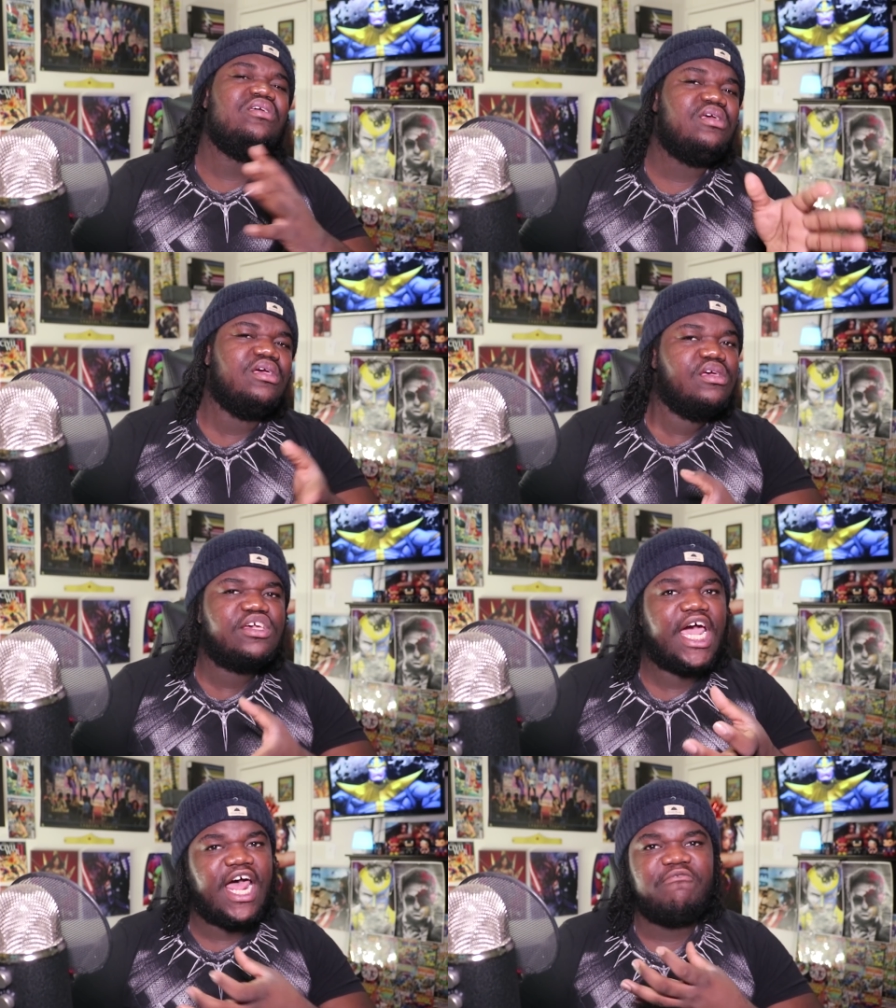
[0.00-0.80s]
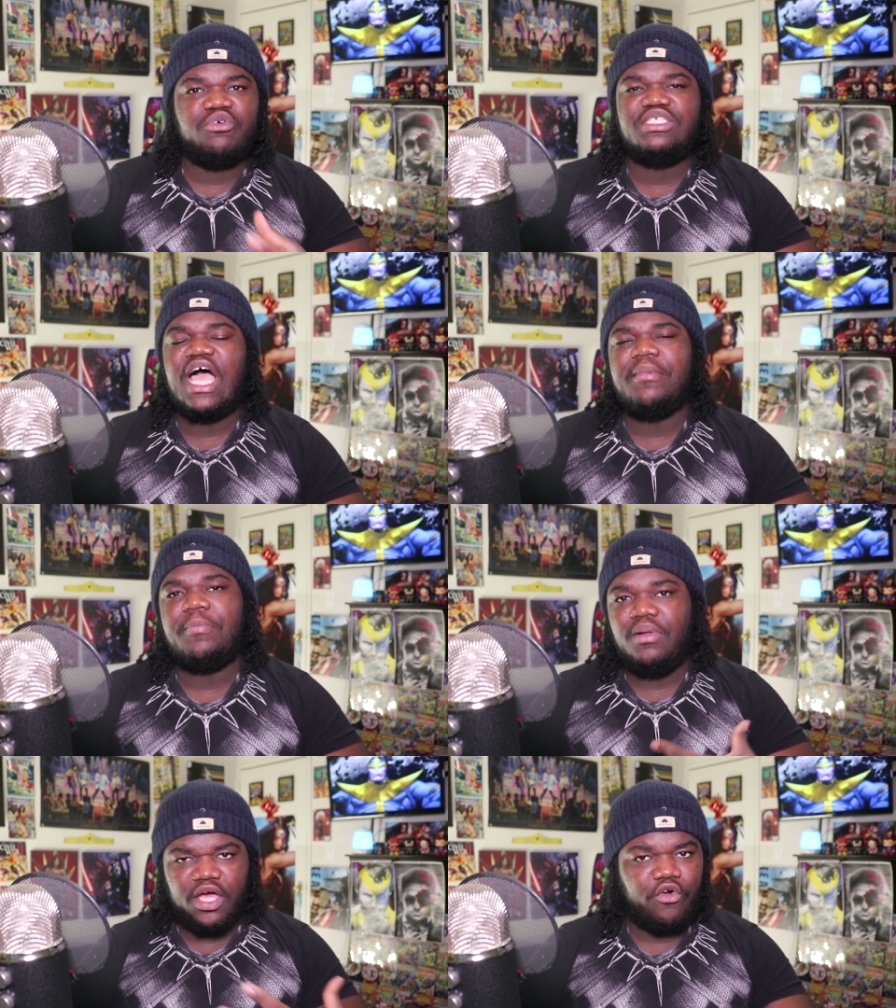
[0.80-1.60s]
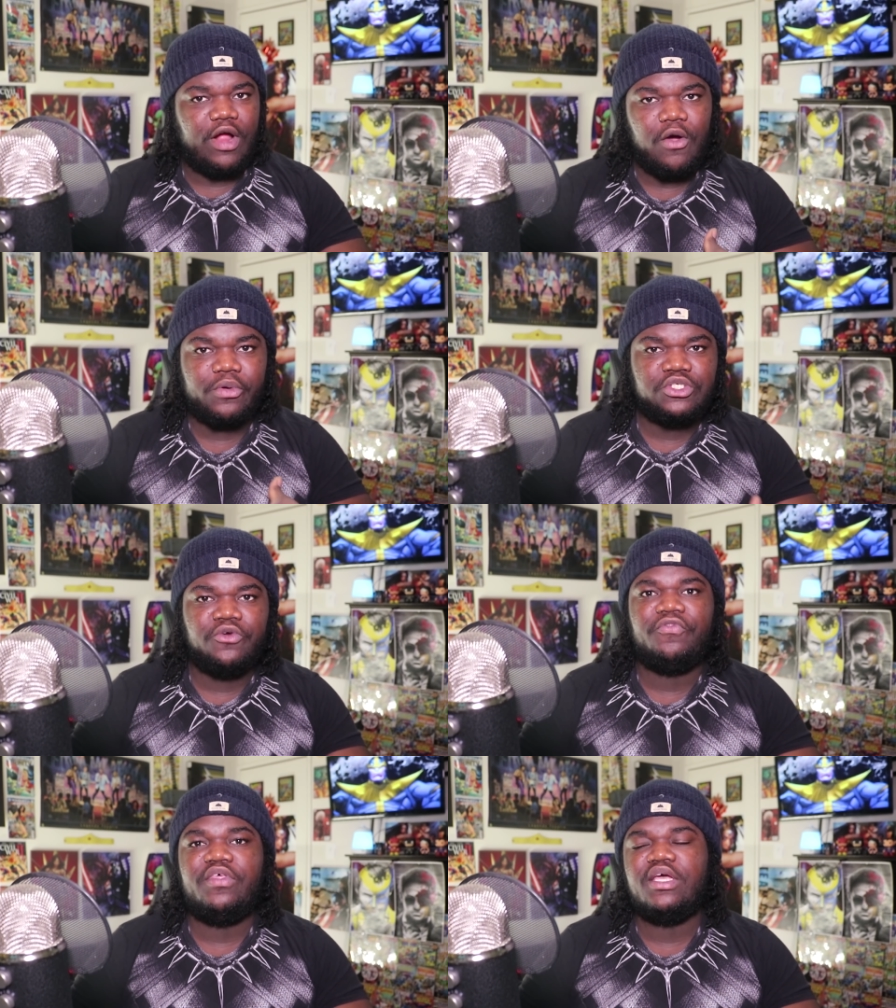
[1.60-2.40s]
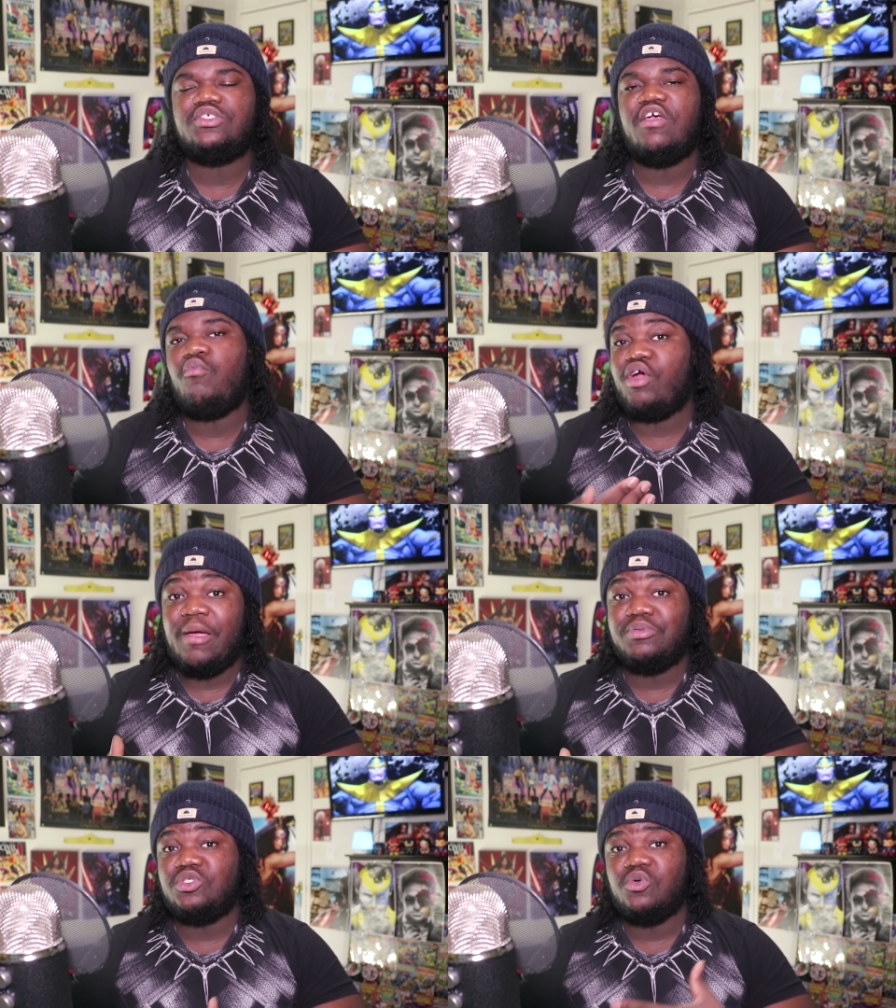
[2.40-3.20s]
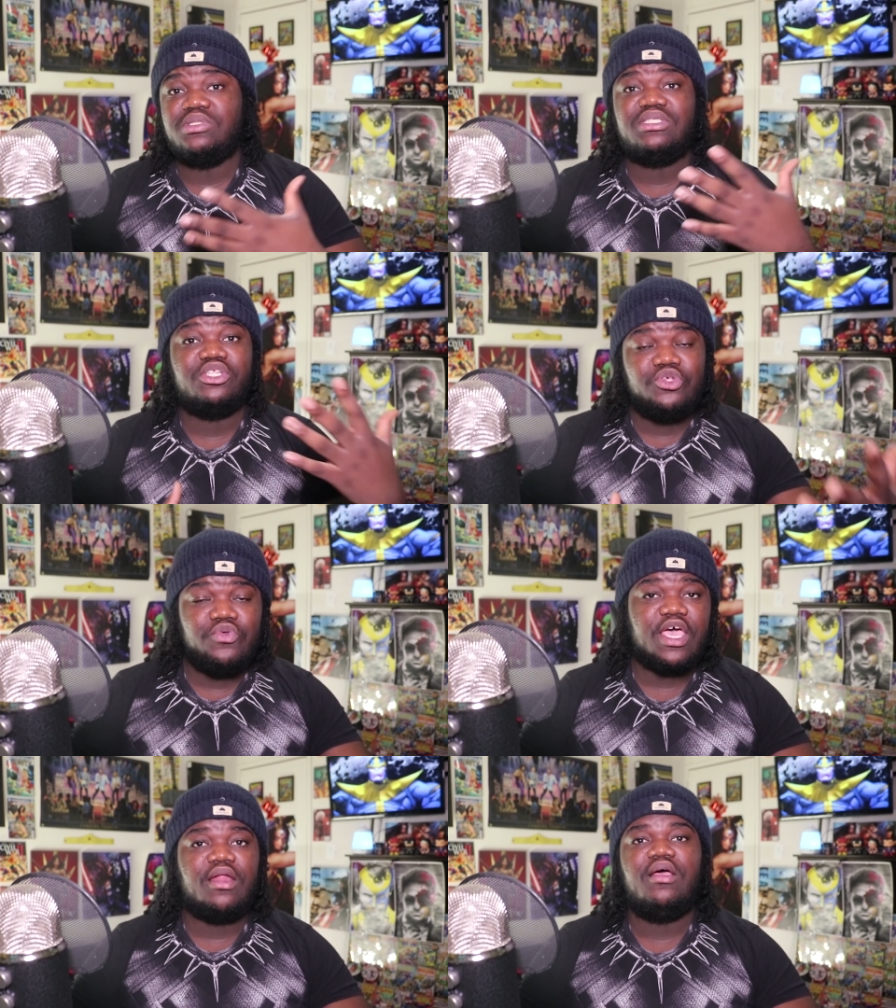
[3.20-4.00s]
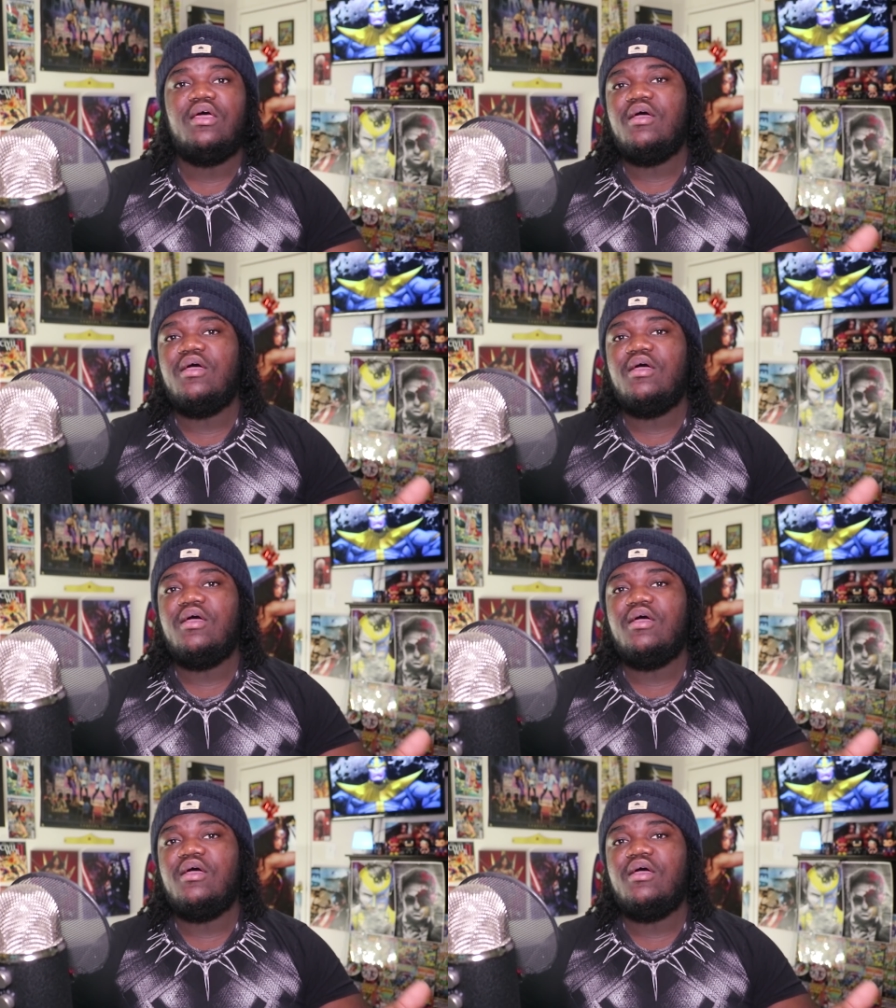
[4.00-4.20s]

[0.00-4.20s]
You, you kind of have more time to play around with certain things. You have more episodes to do that.